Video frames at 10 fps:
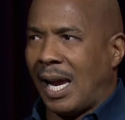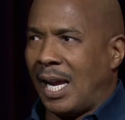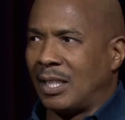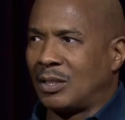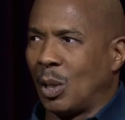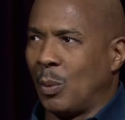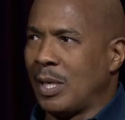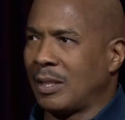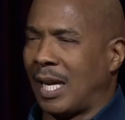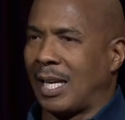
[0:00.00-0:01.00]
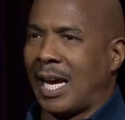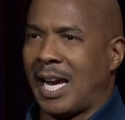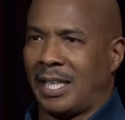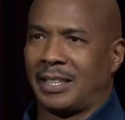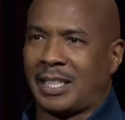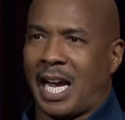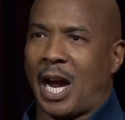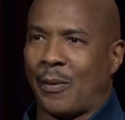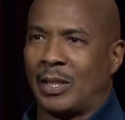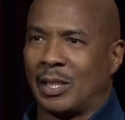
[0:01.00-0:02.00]
and so with that, I had to
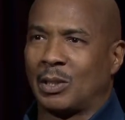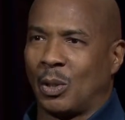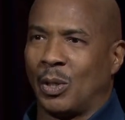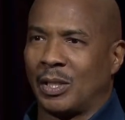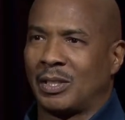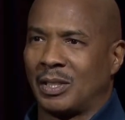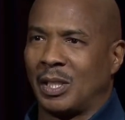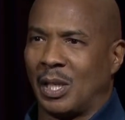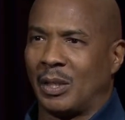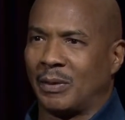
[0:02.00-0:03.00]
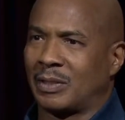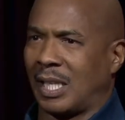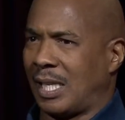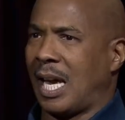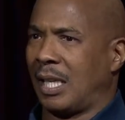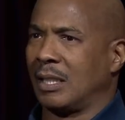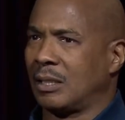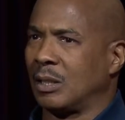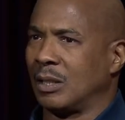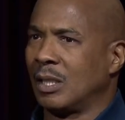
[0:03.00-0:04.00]
carry the torch, you know, of saying, hey,
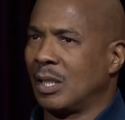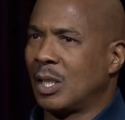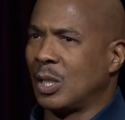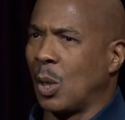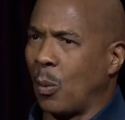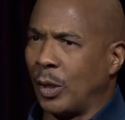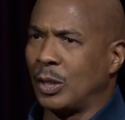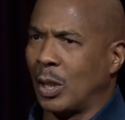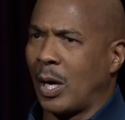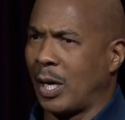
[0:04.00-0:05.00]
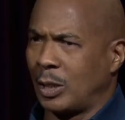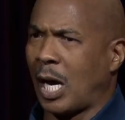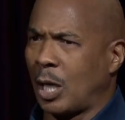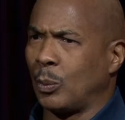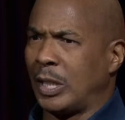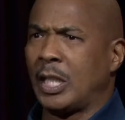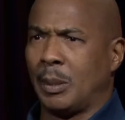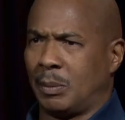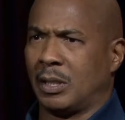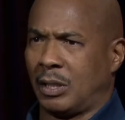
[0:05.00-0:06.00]
listen, you know, what, you know, how, how do we
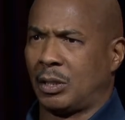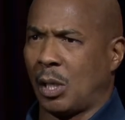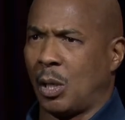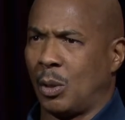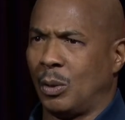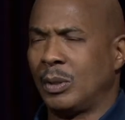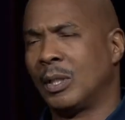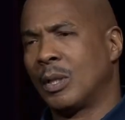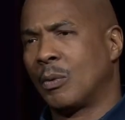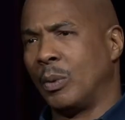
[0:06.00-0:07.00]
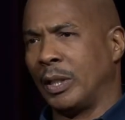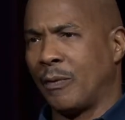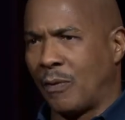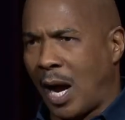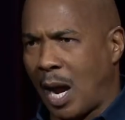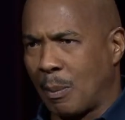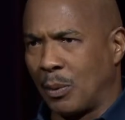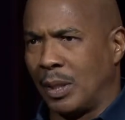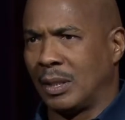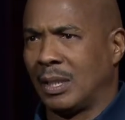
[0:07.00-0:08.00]
keep this show really
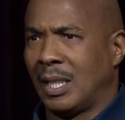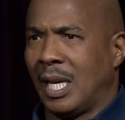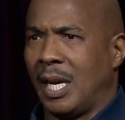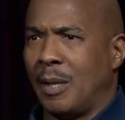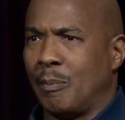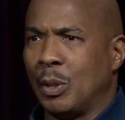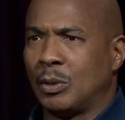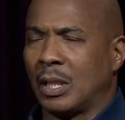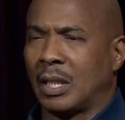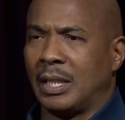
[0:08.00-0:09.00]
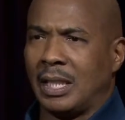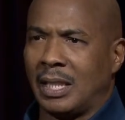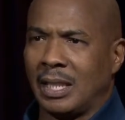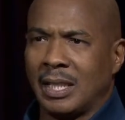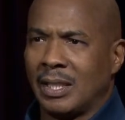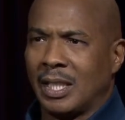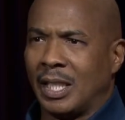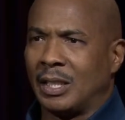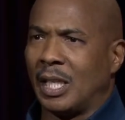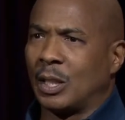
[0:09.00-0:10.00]
vibrant and musically
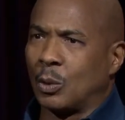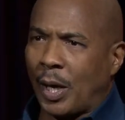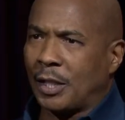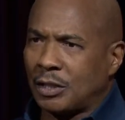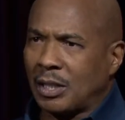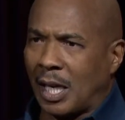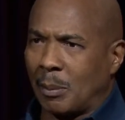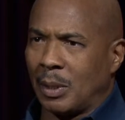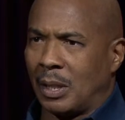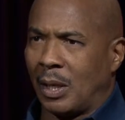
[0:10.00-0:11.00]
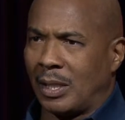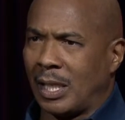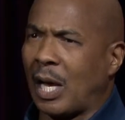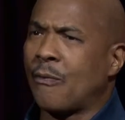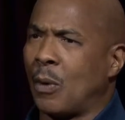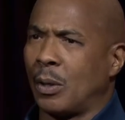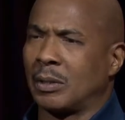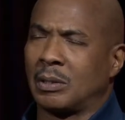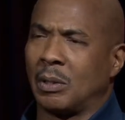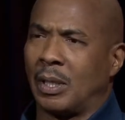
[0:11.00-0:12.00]
in, in great shape, you know? And I
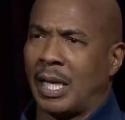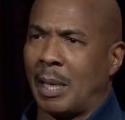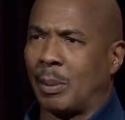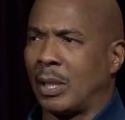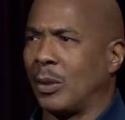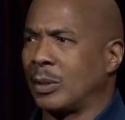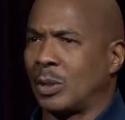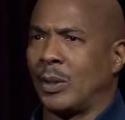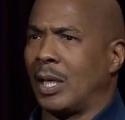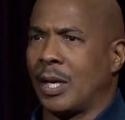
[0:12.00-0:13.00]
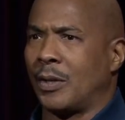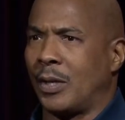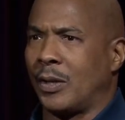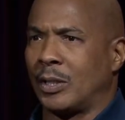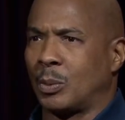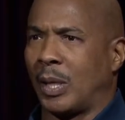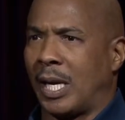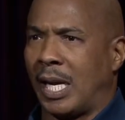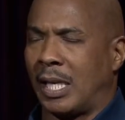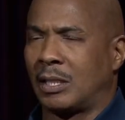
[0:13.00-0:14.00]
focused on that, but also in other areas where I
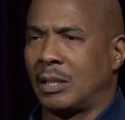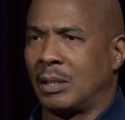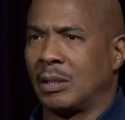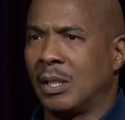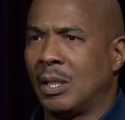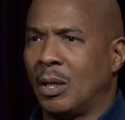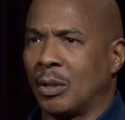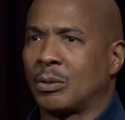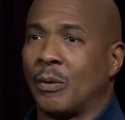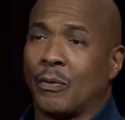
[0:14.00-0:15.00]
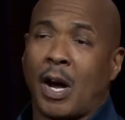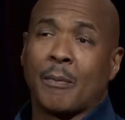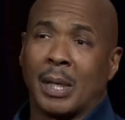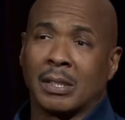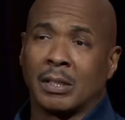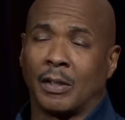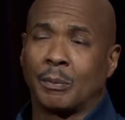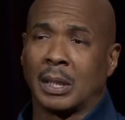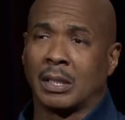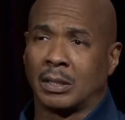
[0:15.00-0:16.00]
had to also involve myself
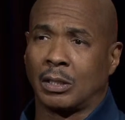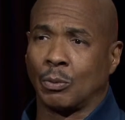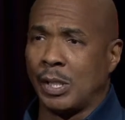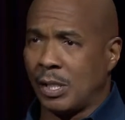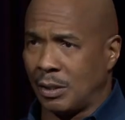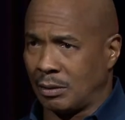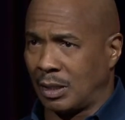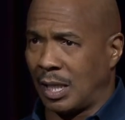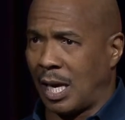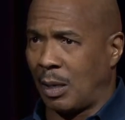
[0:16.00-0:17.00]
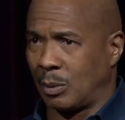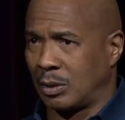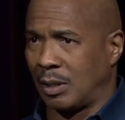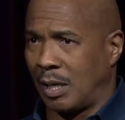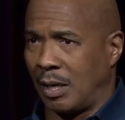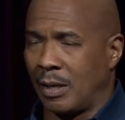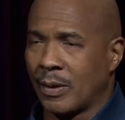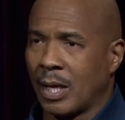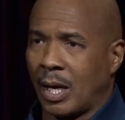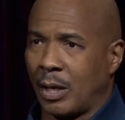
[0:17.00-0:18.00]
because the three years that I was there
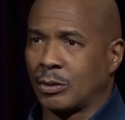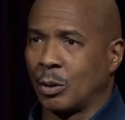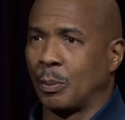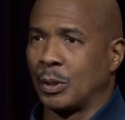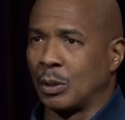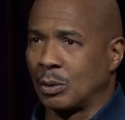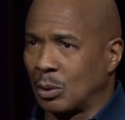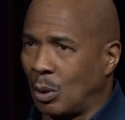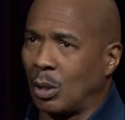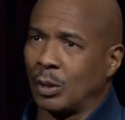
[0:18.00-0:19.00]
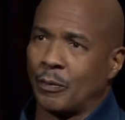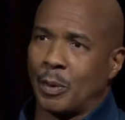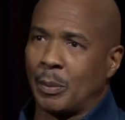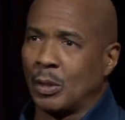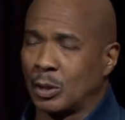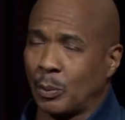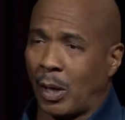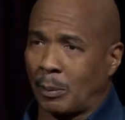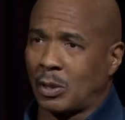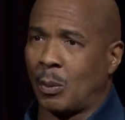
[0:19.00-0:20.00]
also produced all of the music
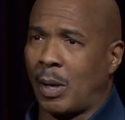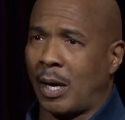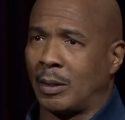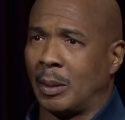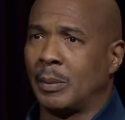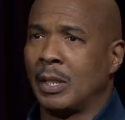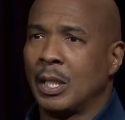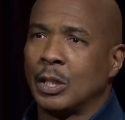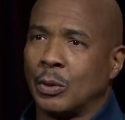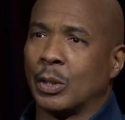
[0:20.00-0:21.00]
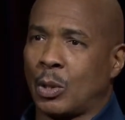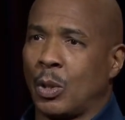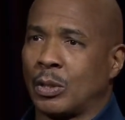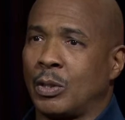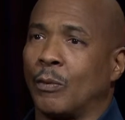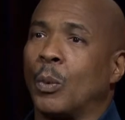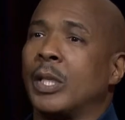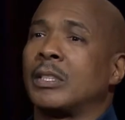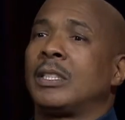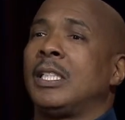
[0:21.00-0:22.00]
props. So I wound up, during the course of
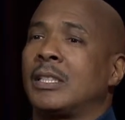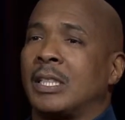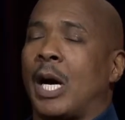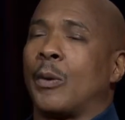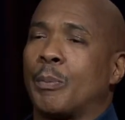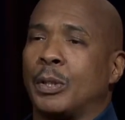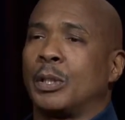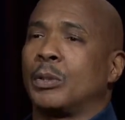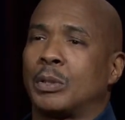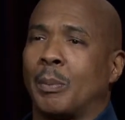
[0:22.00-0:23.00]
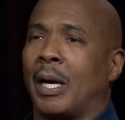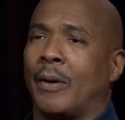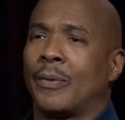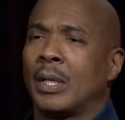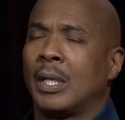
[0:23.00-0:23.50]
one season, I would produce about